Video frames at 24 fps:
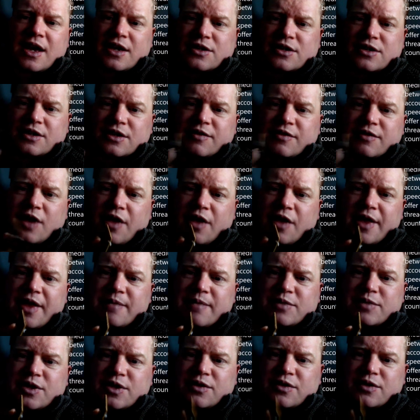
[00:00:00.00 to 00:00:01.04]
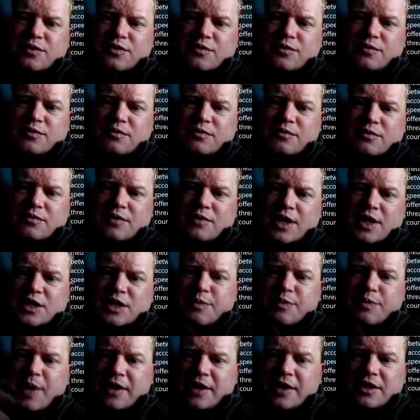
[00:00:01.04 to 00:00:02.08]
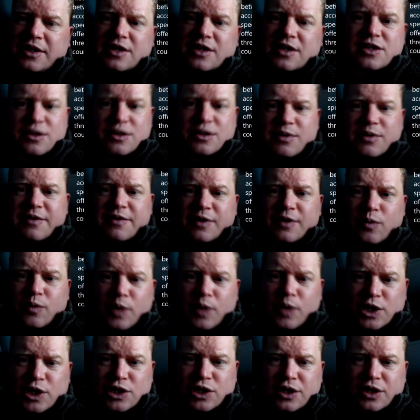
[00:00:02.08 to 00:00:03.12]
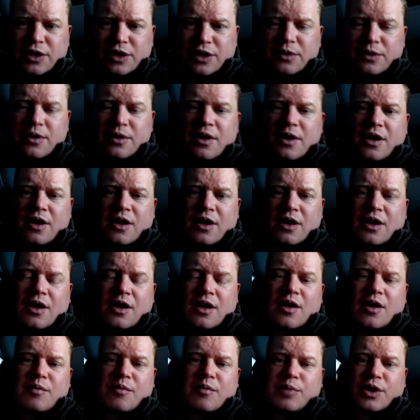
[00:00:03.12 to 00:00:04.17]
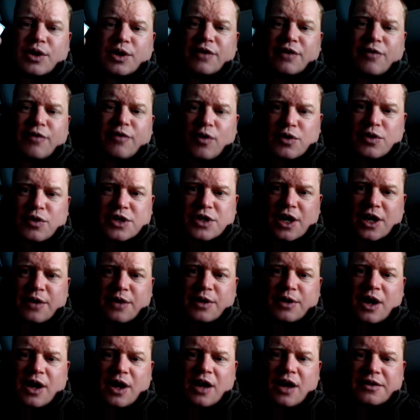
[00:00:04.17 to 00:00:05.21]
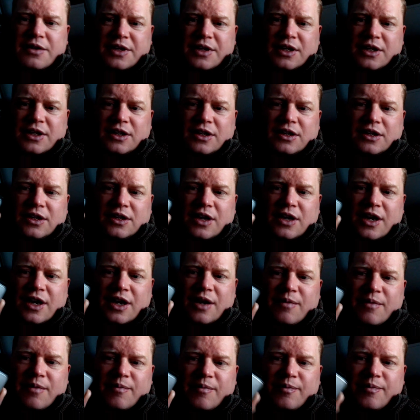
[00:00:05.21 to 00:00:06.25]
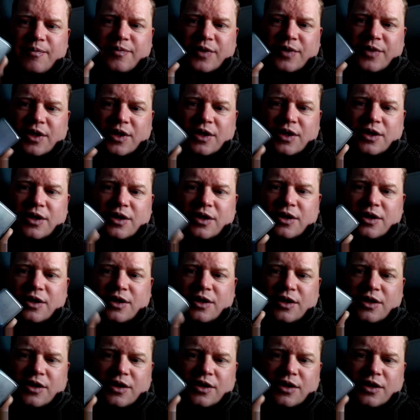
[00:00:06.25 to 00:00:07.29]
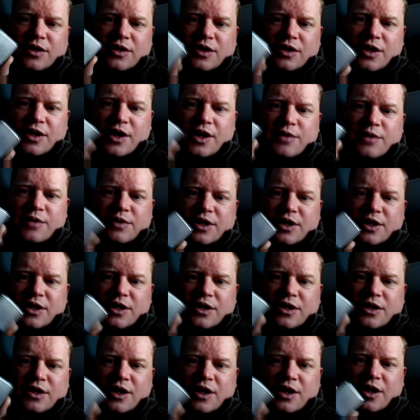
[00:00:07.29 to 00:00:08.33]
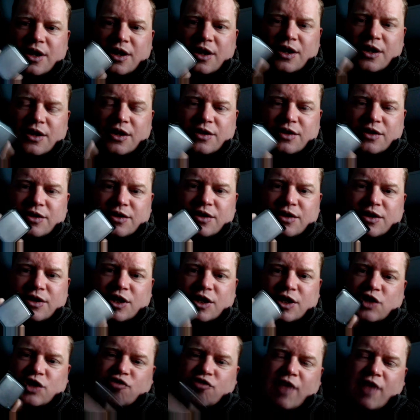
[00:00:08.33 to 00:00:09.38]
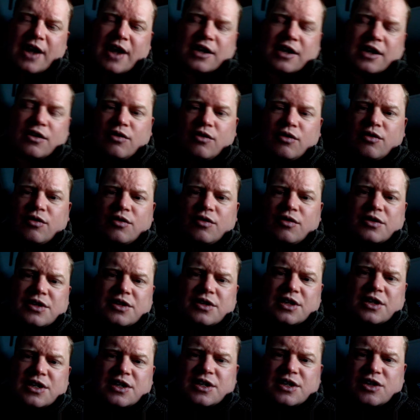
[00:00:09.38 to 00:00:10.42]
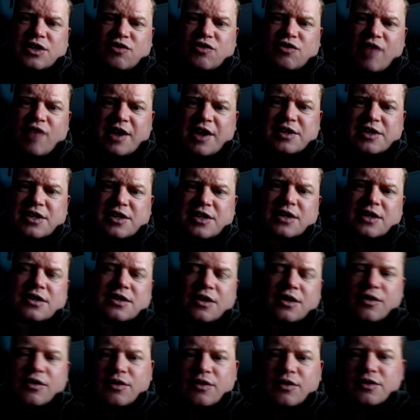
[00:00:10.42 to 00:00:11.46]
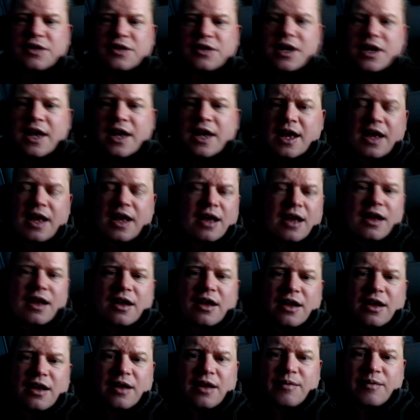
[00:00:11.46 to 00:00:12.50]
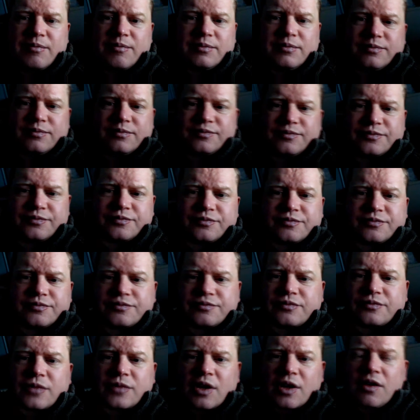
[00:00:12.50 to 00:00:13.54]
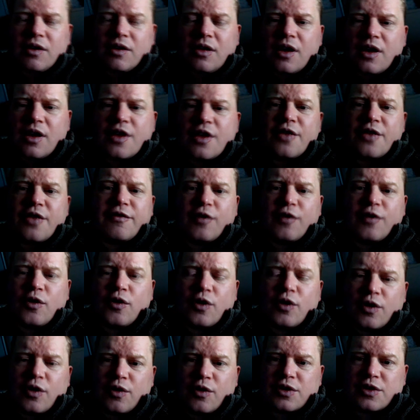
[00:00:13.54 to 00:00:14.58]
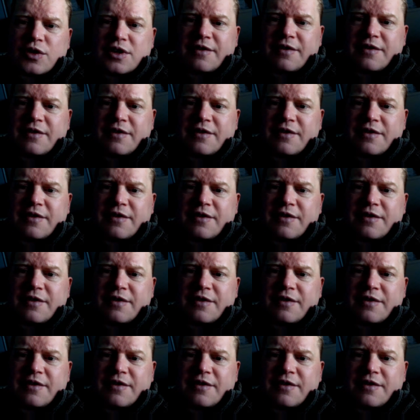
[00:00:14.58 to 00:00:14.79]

So you've got them to expand into if you wish to, but you've also got the, um, you know, the uh, your straight cores, your straight six cores, um, and the four cores.